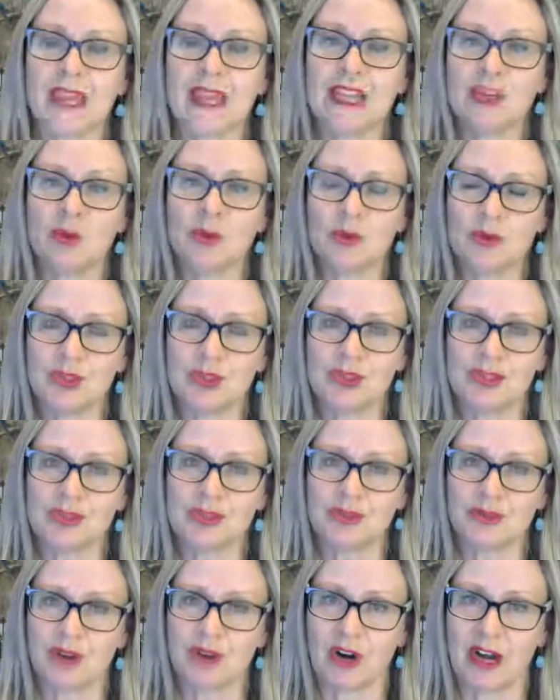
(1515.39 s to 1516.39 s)
in order
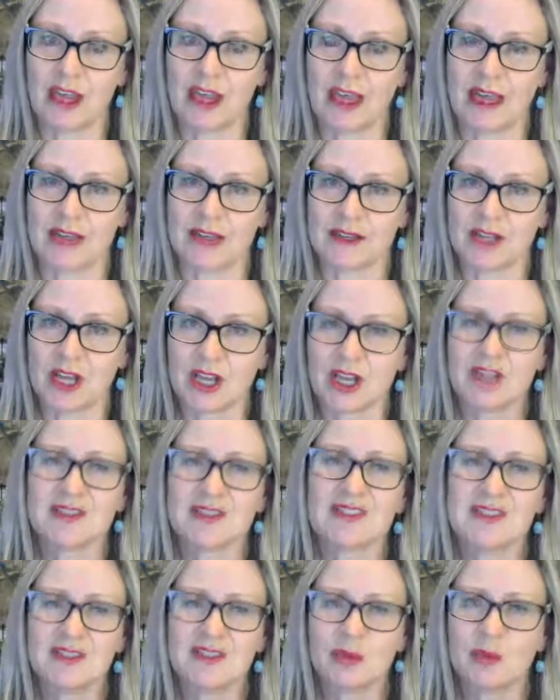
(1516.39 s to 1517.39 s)
to try and
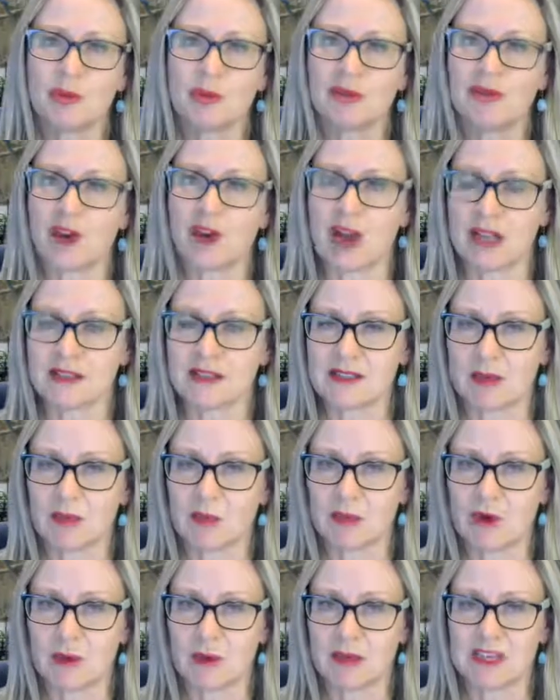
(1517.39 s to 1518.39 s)
still provide
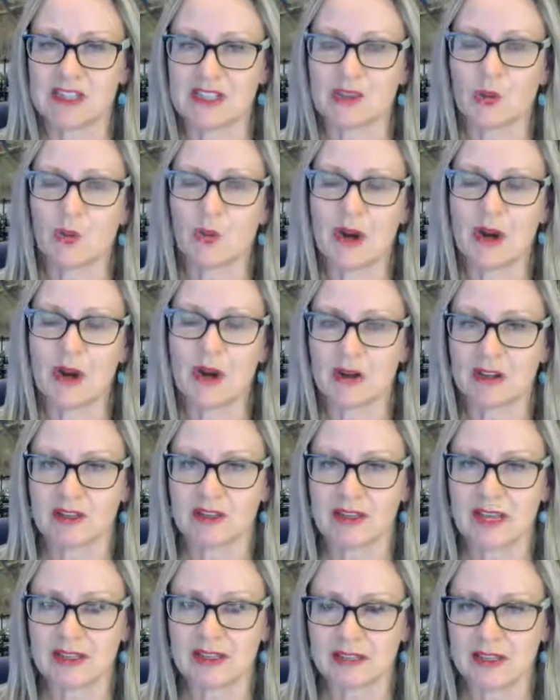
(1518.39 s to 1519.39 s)
some remedies where
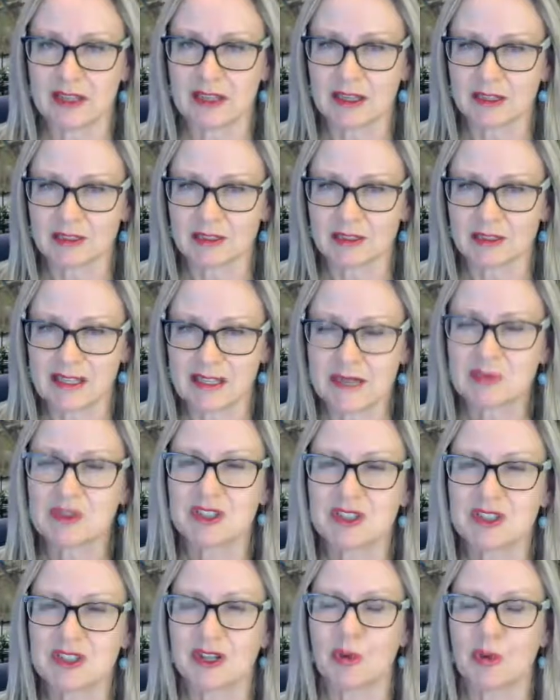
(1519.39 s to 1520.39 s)
it
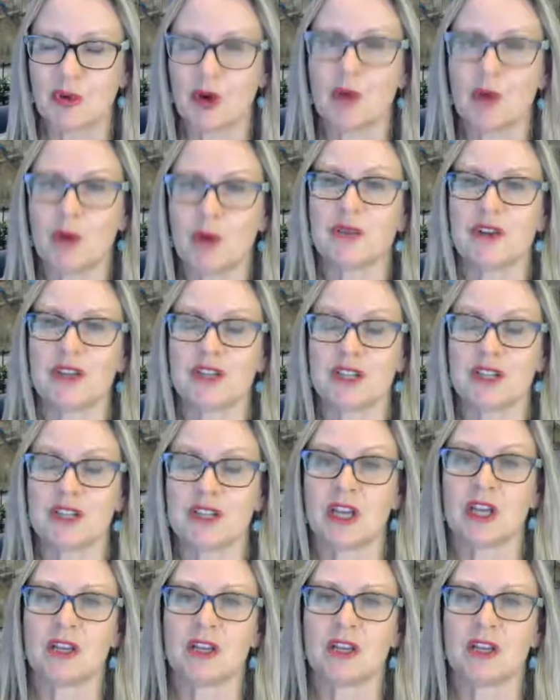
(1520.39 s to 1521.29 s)
deems it appropriate